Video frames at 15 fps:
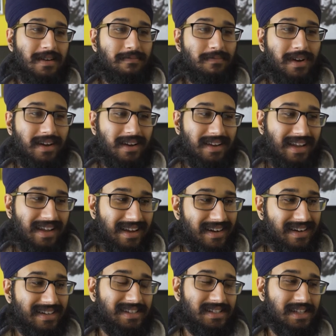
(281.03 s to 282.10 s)
but it
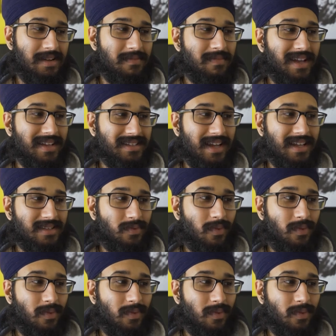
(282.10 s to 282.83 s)
kind of just didn't make sense